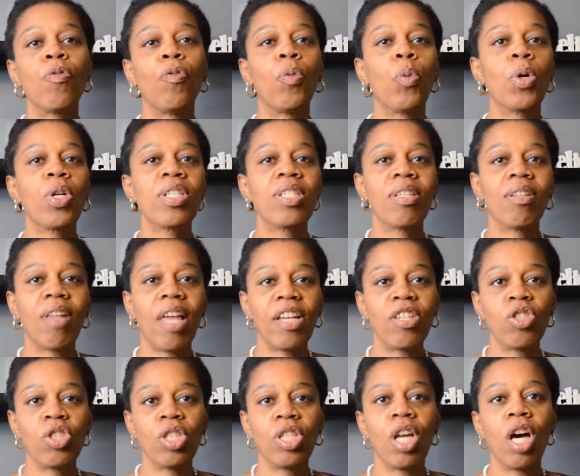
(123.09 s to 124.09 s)
for
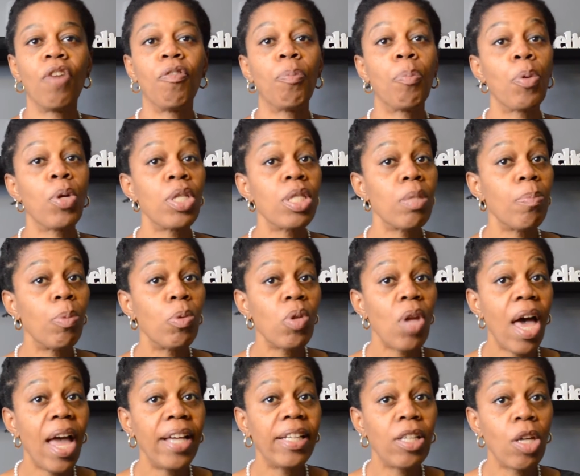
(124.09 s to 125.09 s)
selection of principal
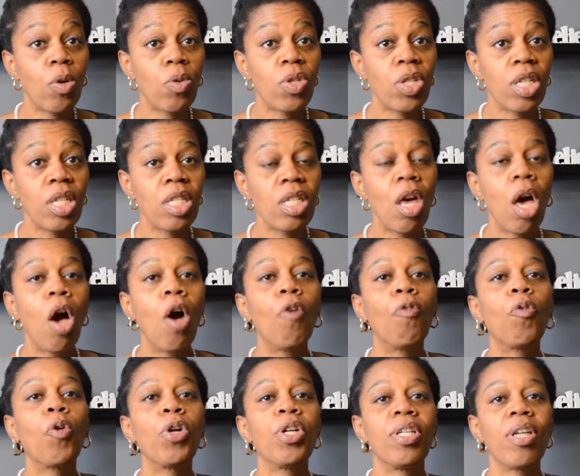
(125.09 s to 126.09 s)
diagnosis
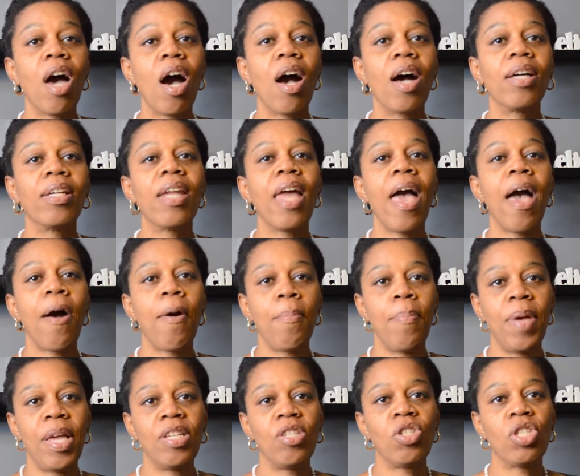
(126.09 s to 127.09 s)
for
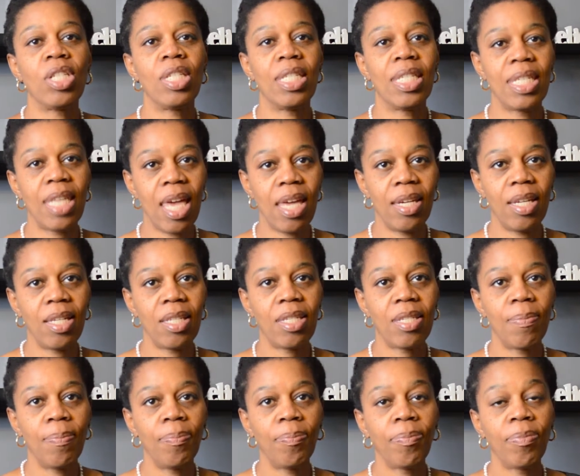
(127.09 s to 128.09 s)
non-outpatient
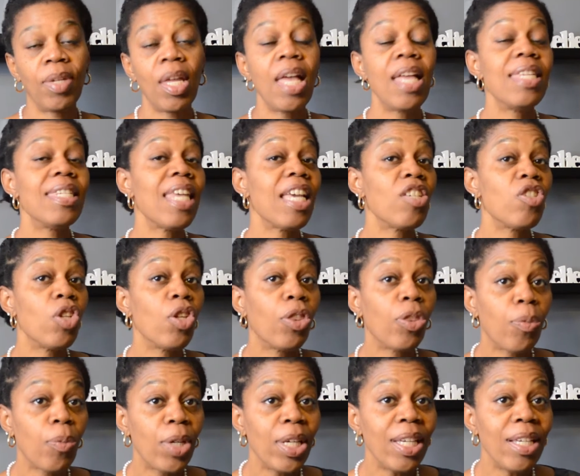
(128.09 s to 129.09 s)
settings. Section
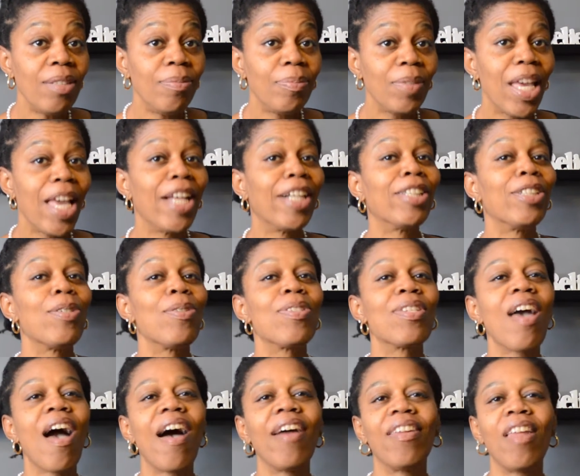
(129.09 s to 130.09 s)
3 includes
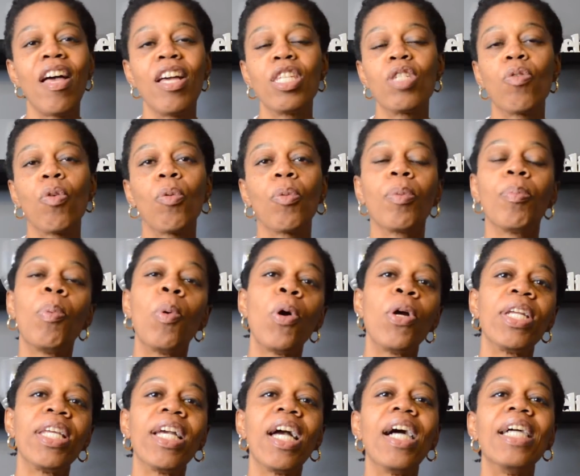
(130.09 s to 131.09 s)
guidelines for
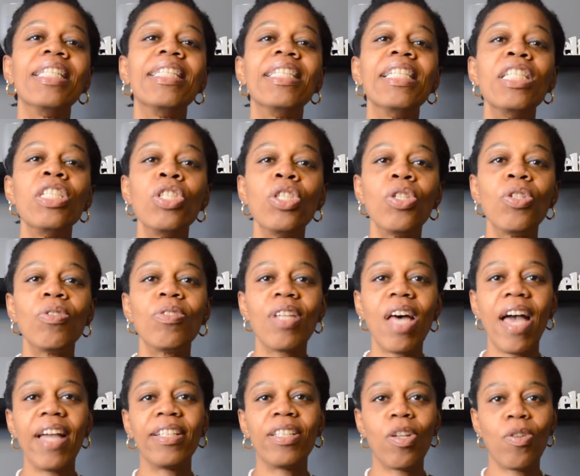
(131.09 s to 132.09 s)
reporting additional
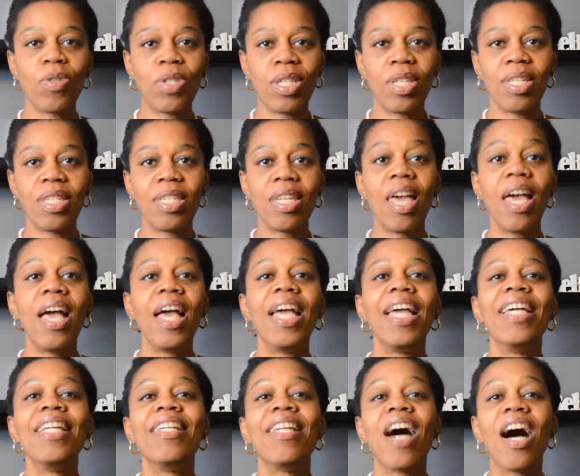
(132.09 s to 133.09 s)
diagnoses
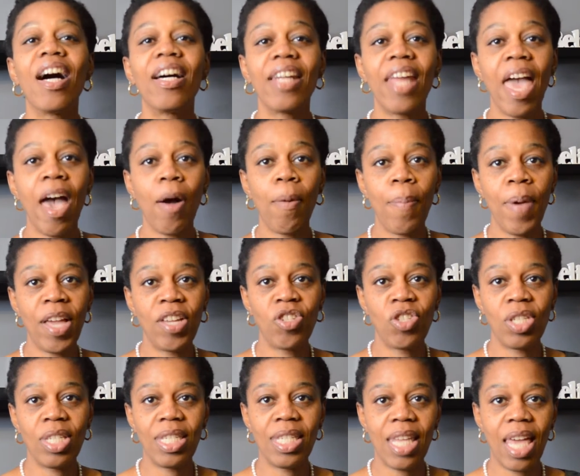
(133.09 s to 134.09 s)
in
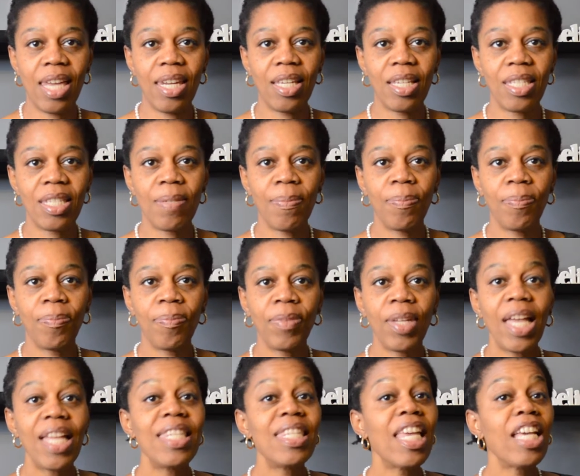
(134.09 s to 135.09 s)
non-outpatient settings.
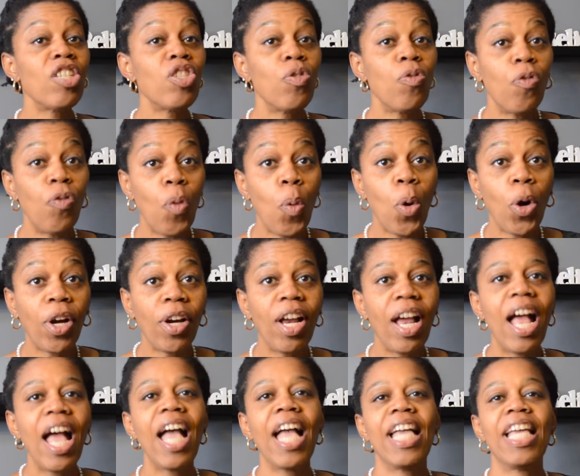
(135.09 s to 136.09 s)
And Section 4
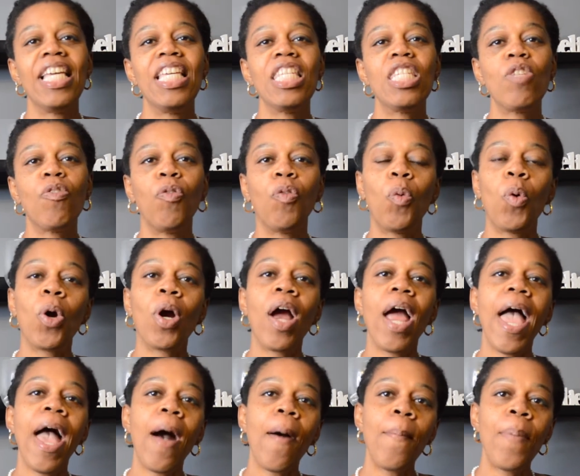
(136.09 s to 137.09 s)
is
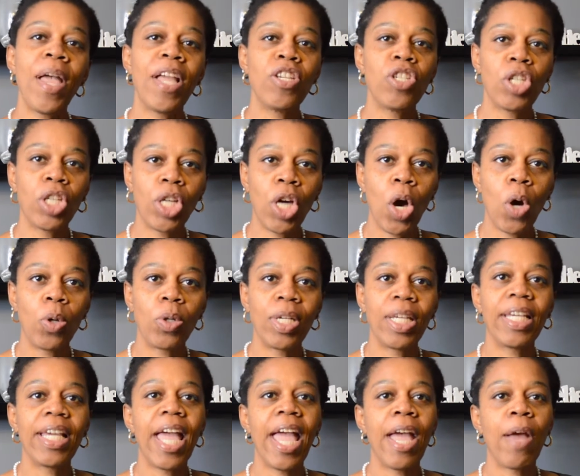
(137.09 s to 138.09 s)
for outpatient
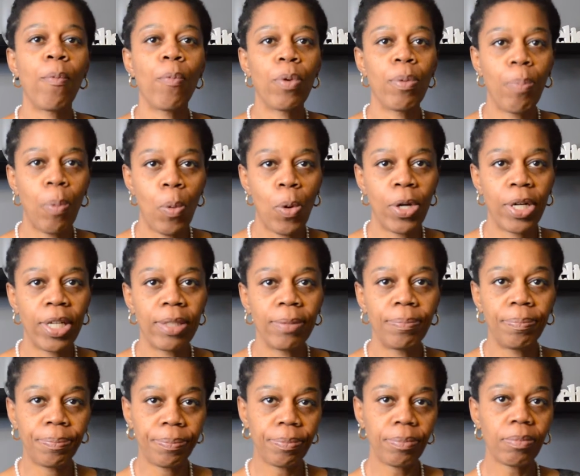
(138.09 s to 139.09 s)
coding and reporting.
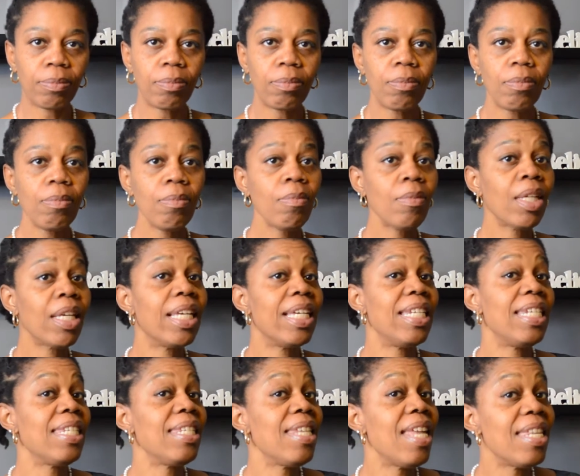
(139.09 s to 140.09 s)
It
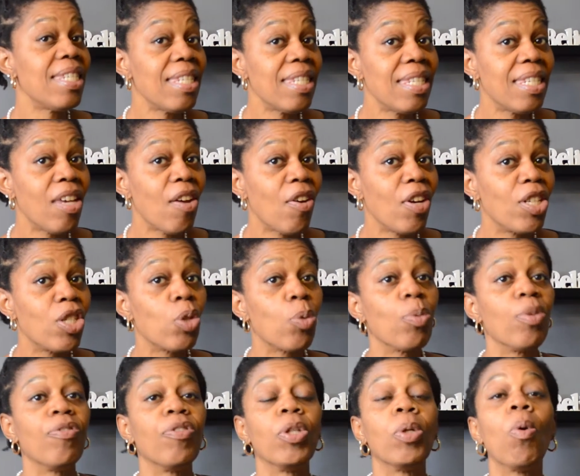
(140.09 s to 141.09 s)
is necessary to
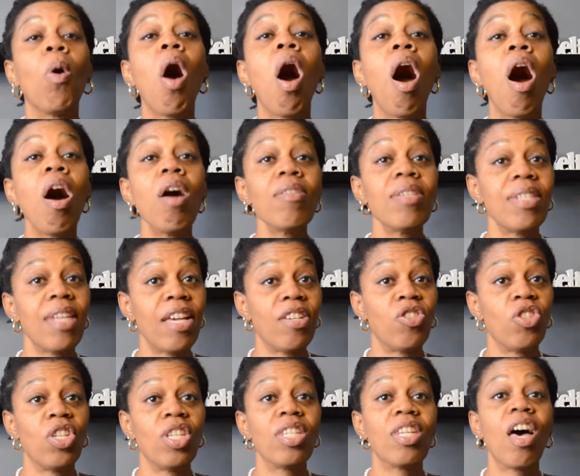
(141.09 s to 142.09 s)
review all
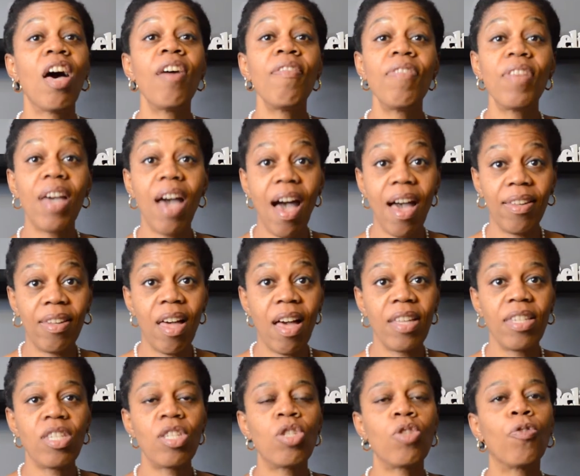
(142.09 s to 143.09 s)
sections of the
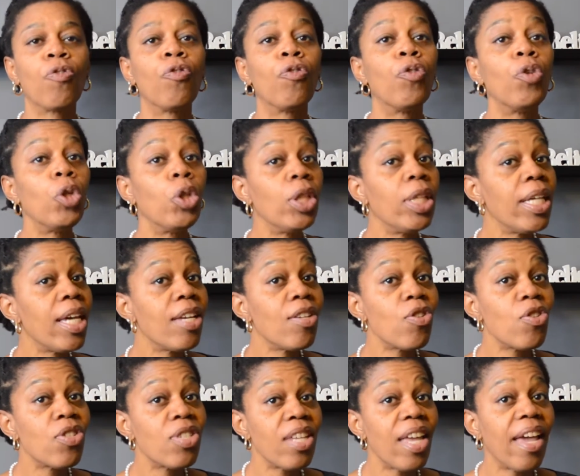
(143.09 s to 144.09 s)
guidelines to fully
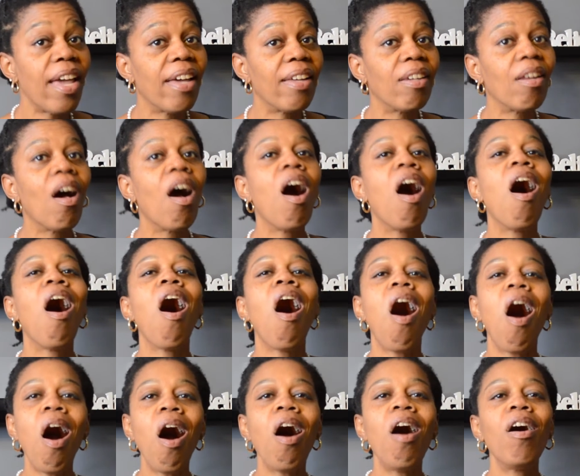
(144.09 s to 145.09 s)
understand
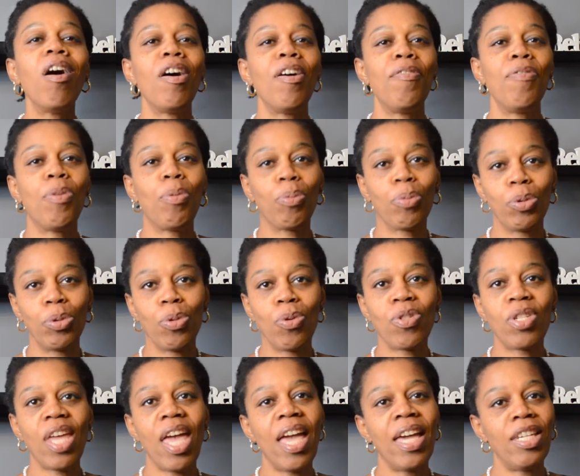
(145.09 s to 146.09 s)
all of the
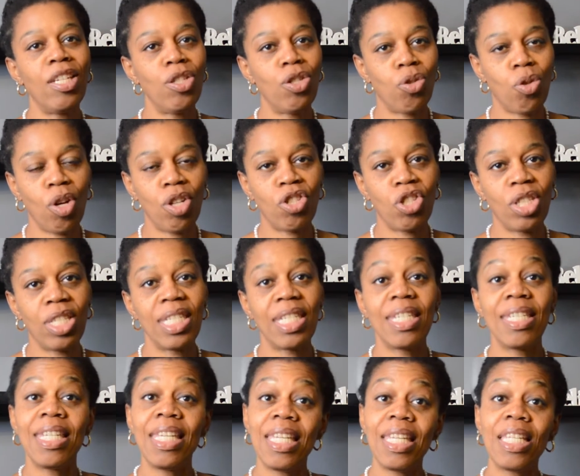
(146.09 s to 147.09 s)
rules and instructions
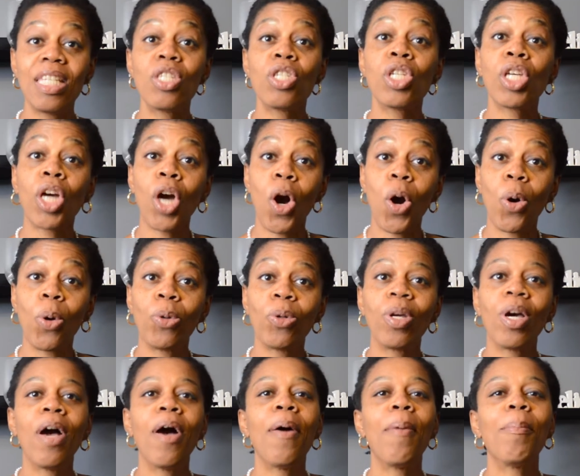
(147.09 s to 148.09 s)
needed to code
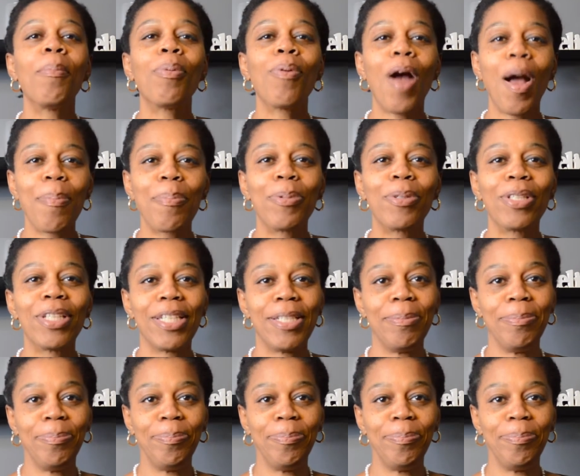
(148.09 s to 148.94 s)
properly.